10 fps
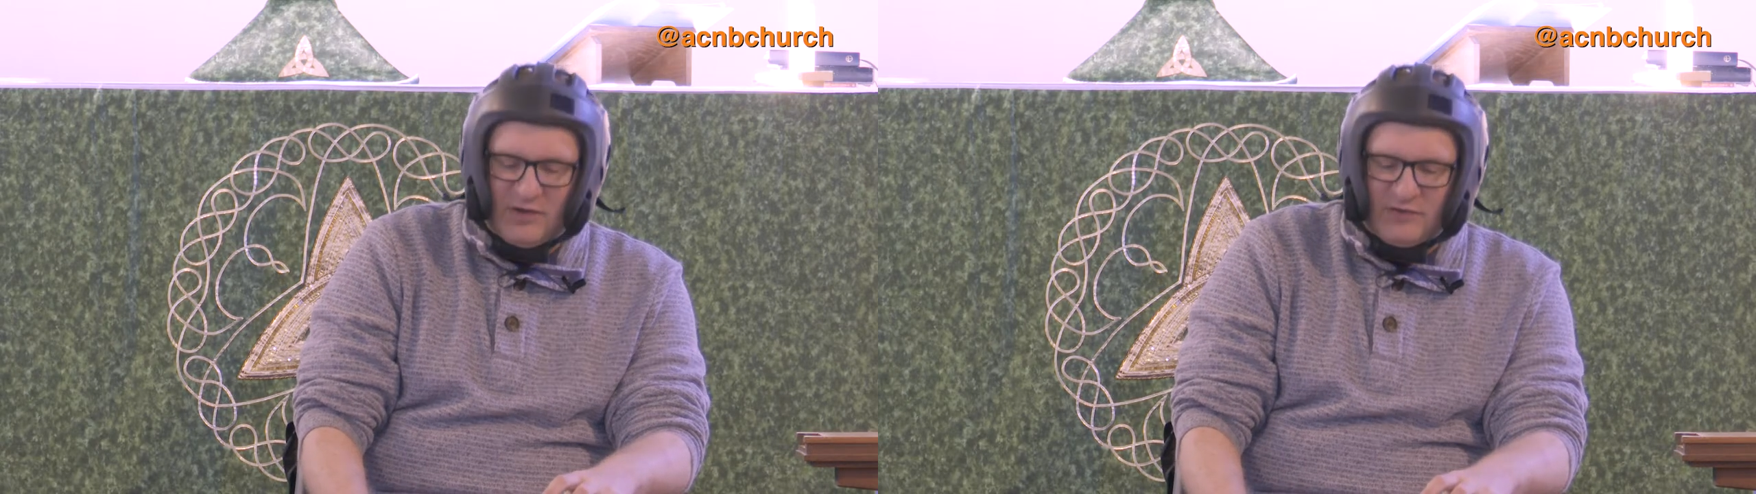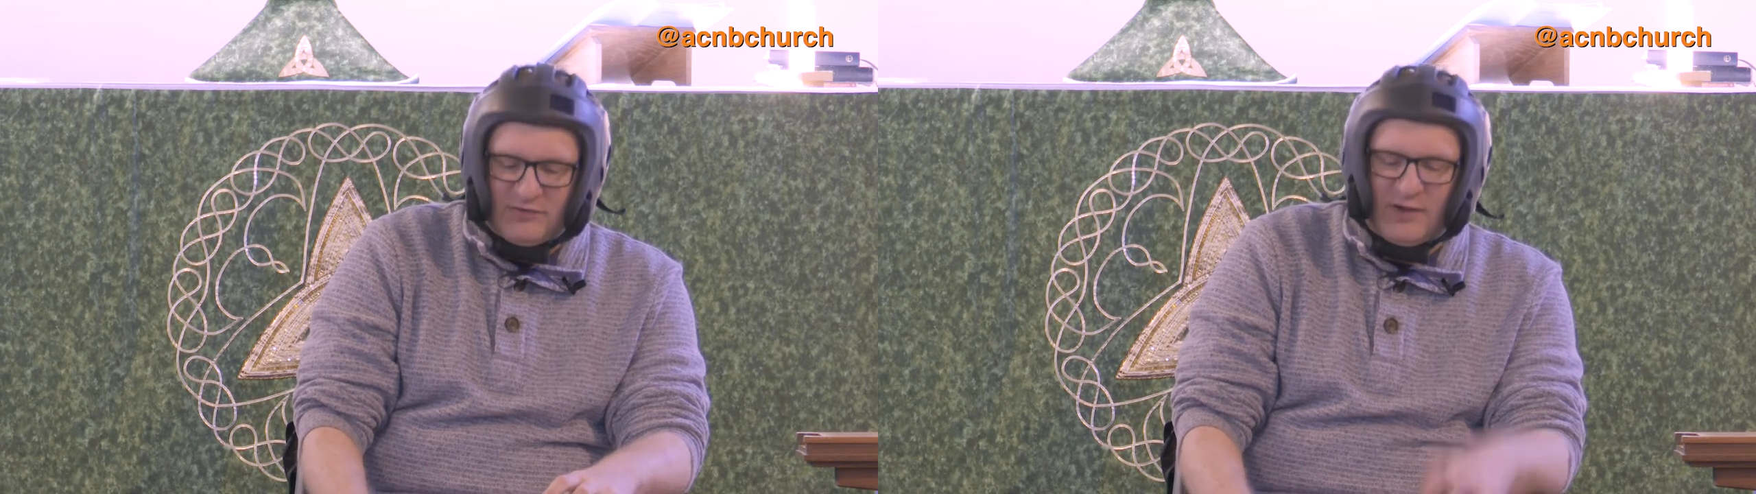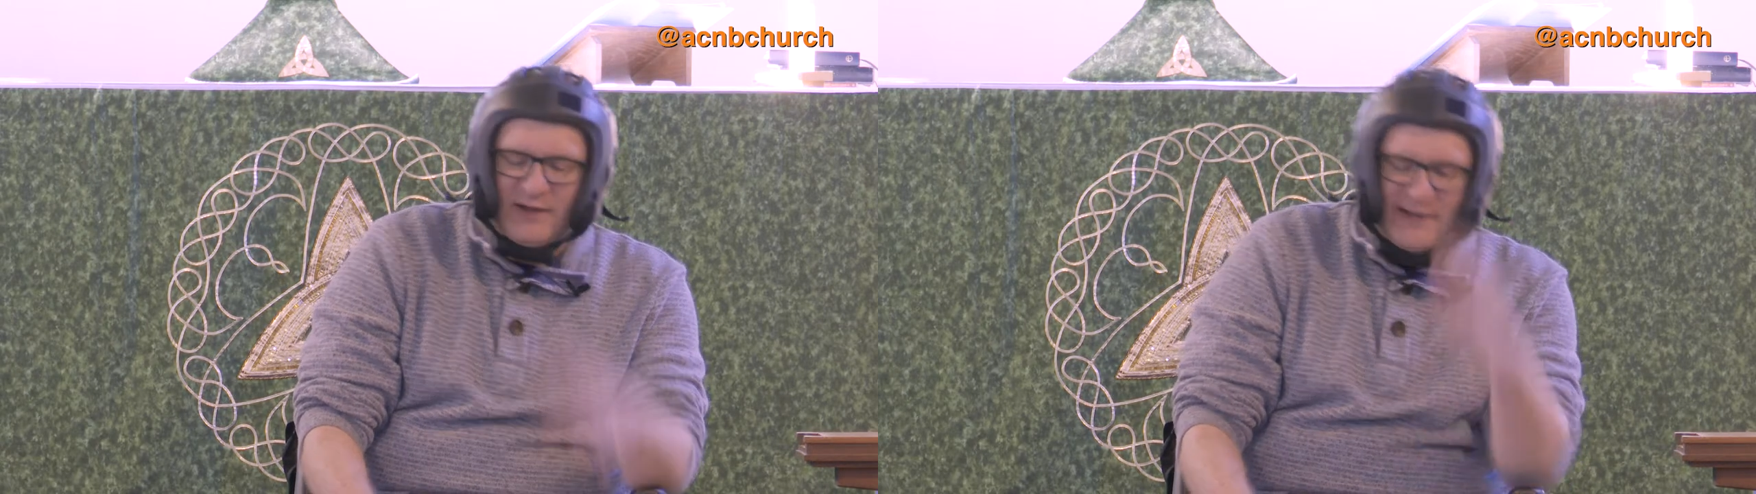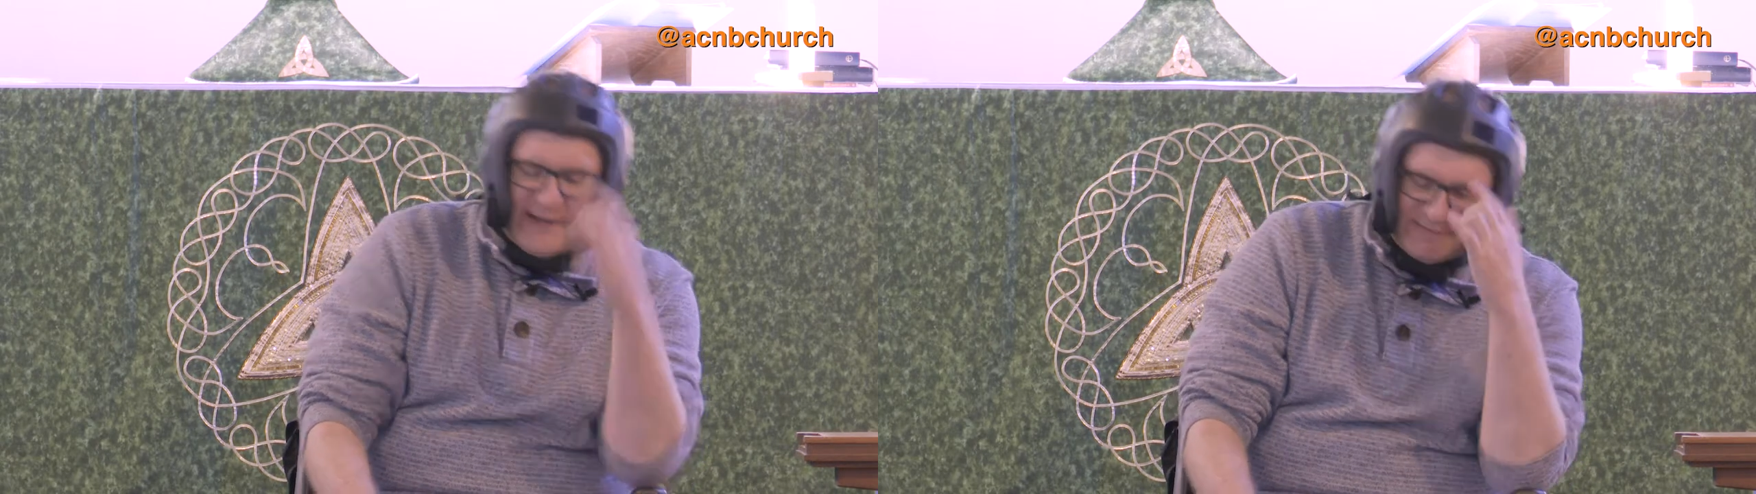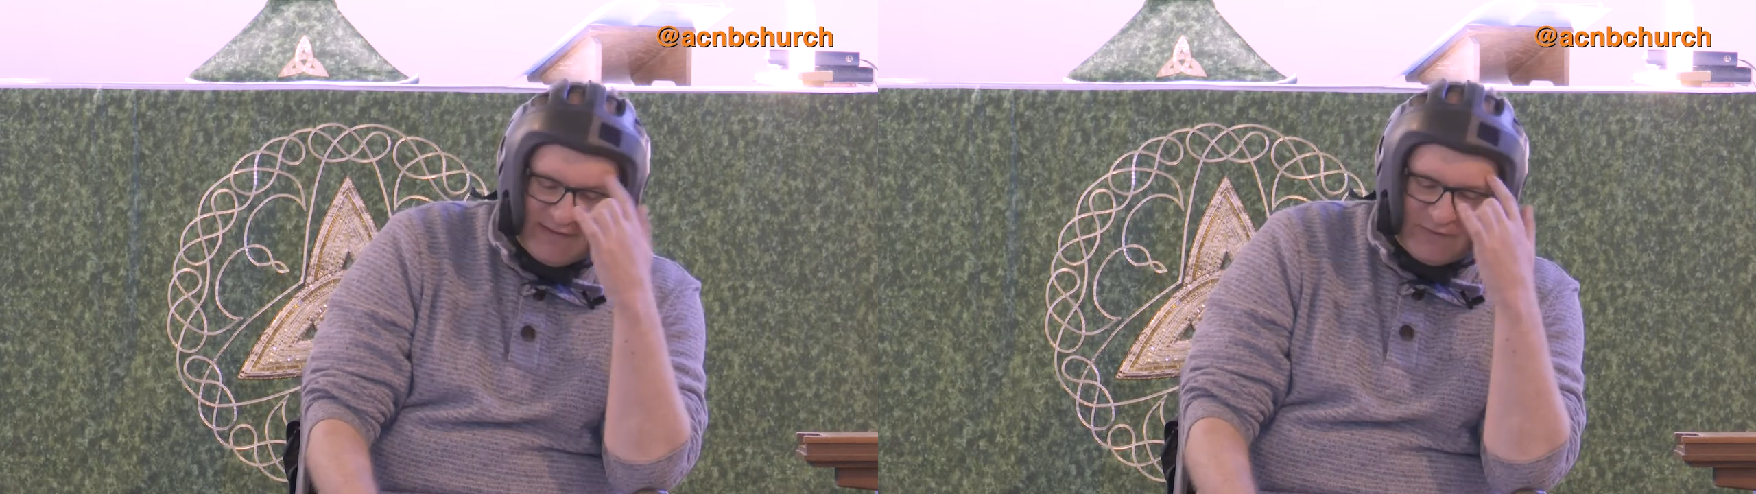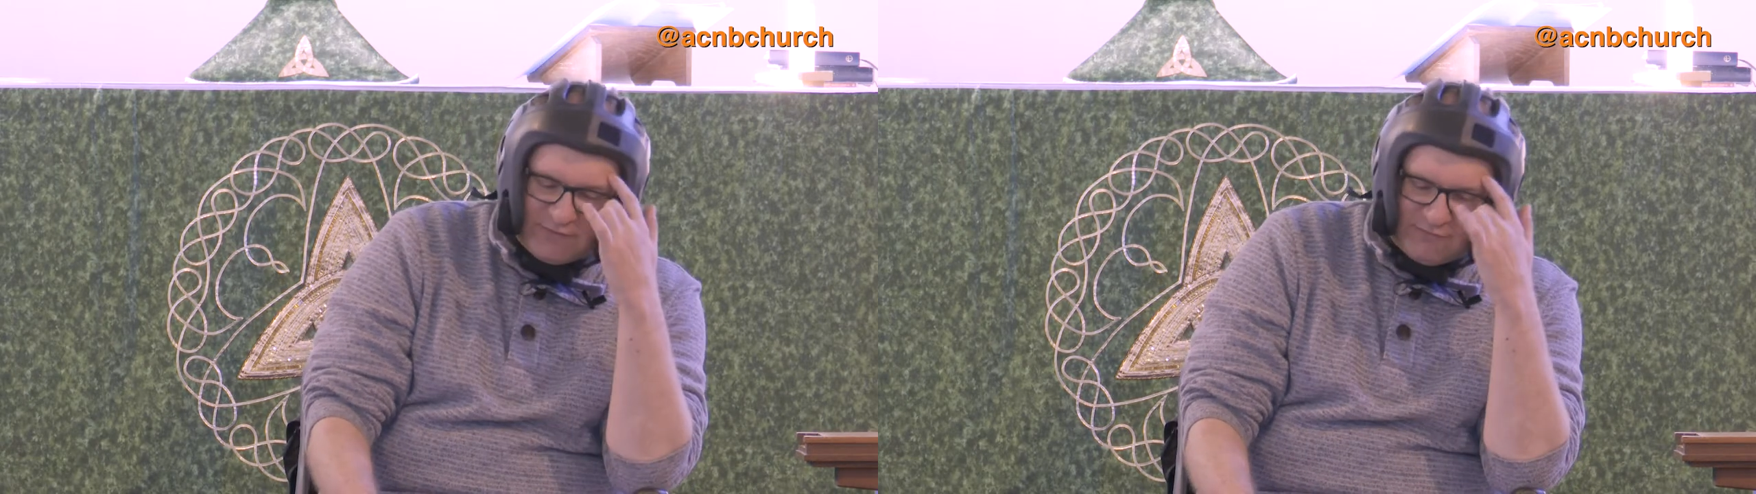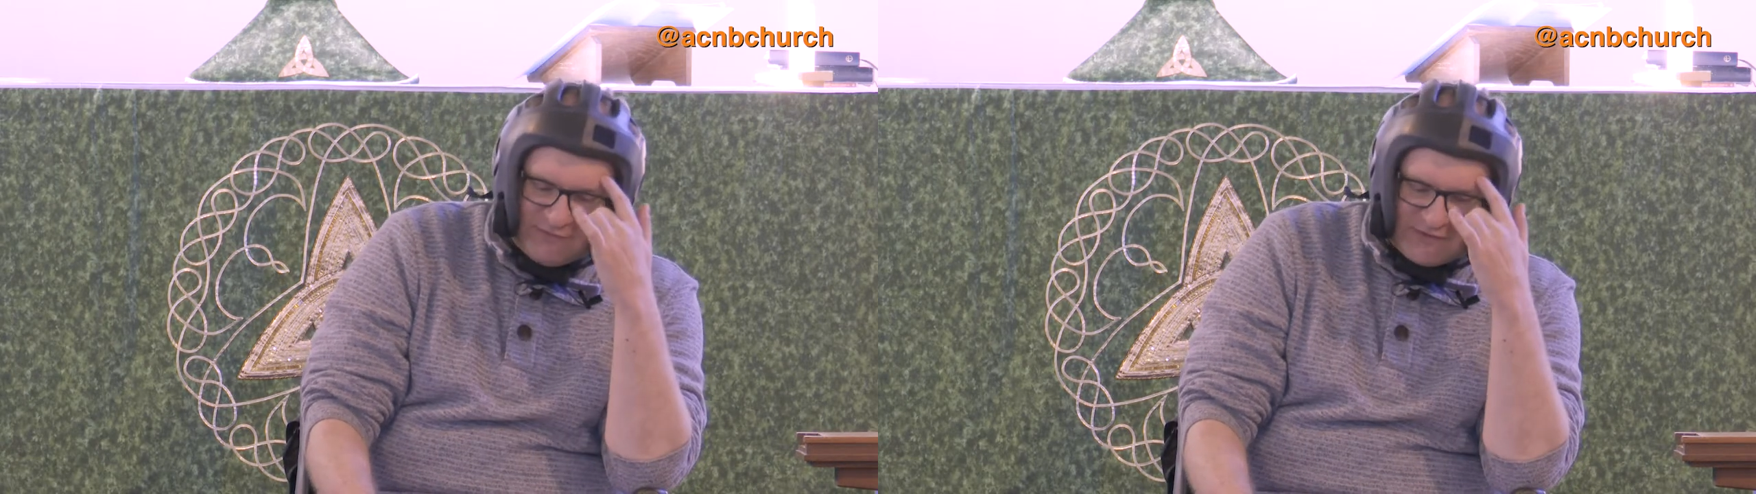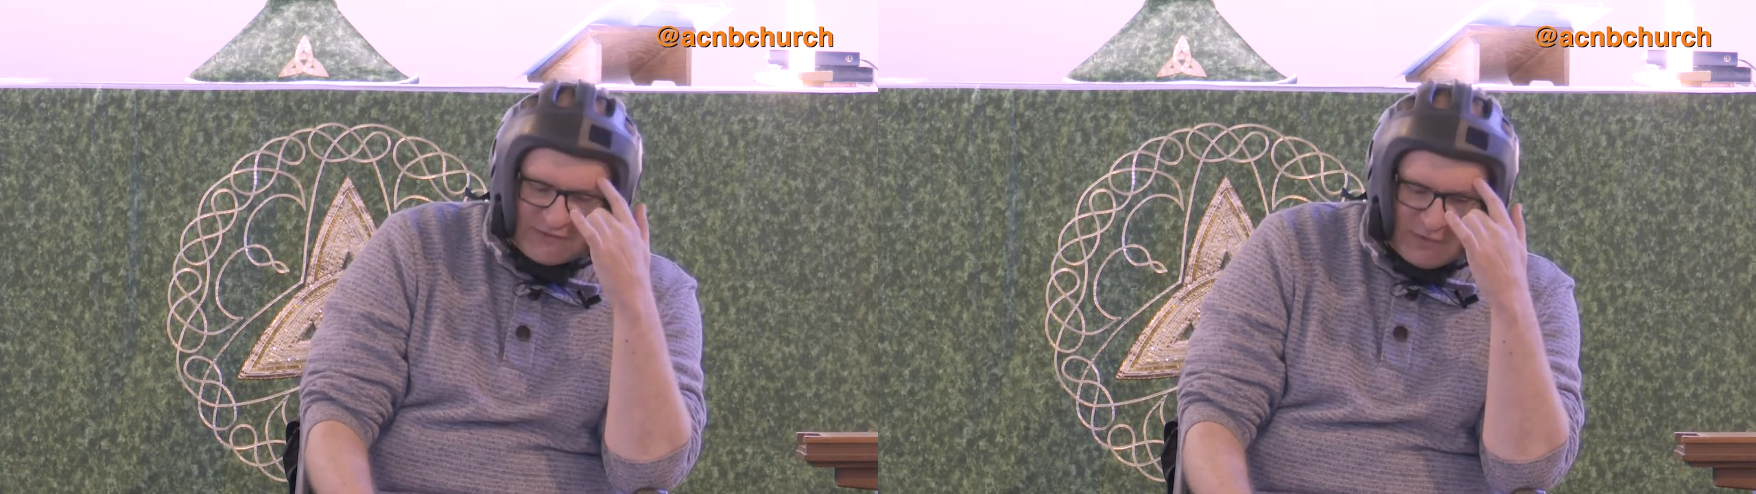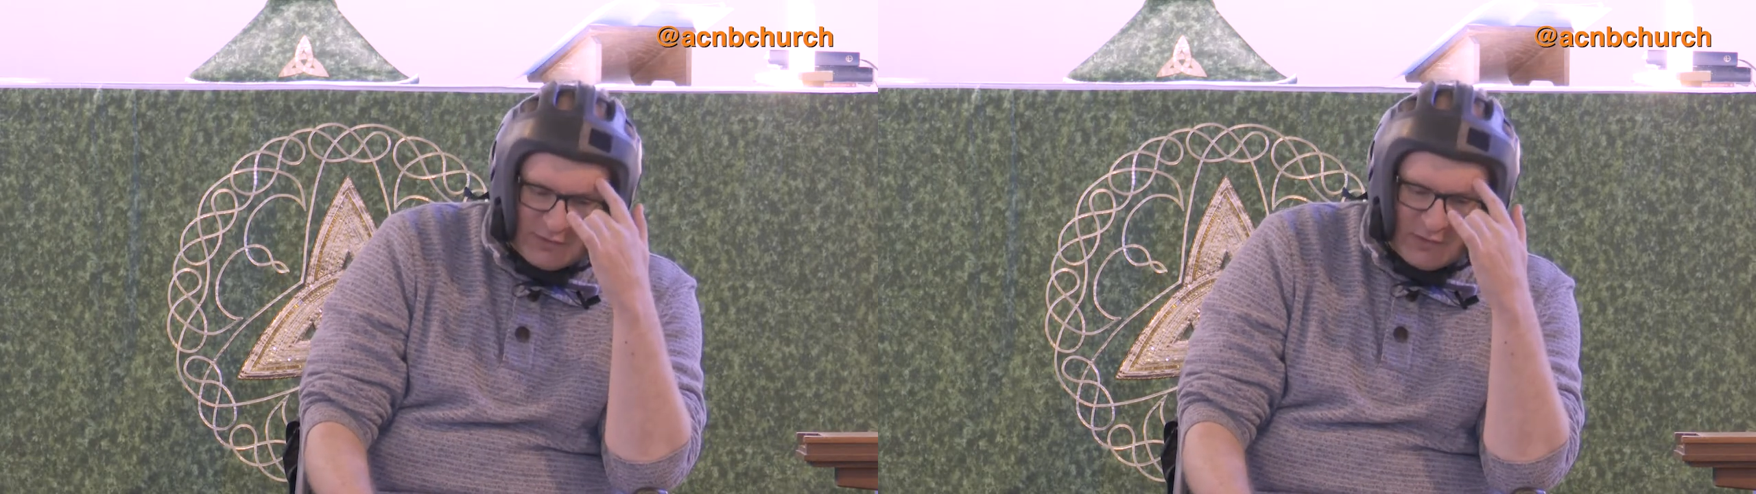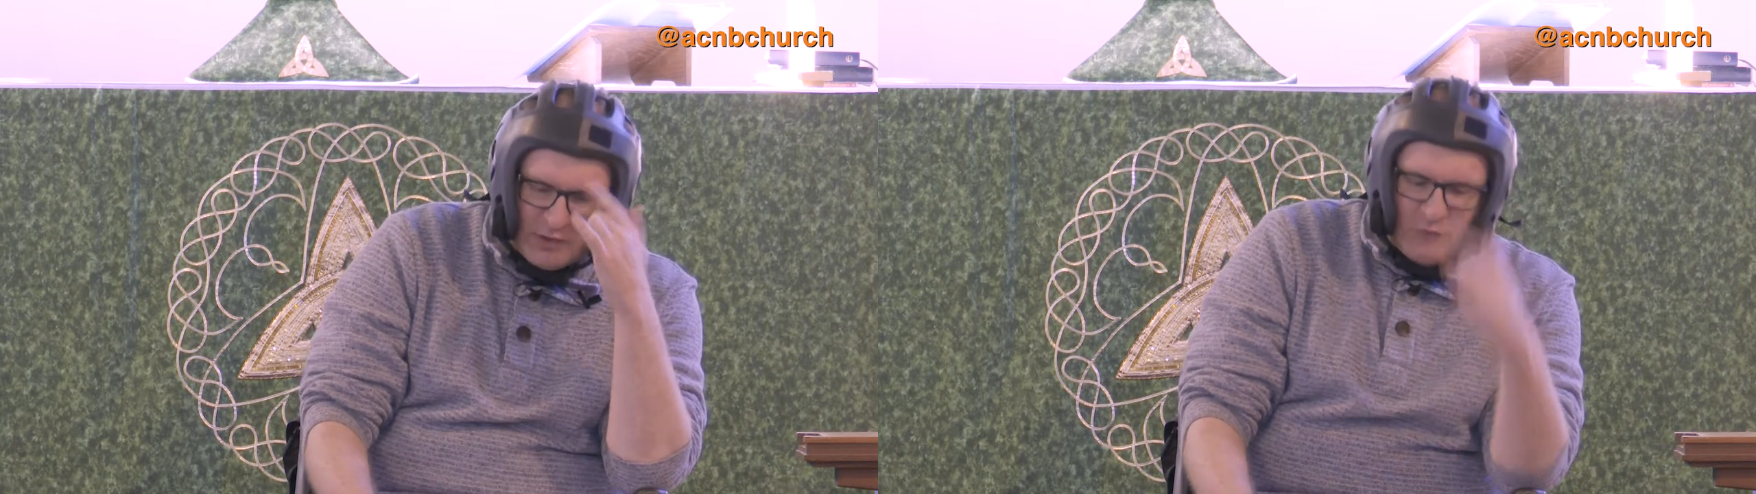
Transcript: Isaiah lays out a vision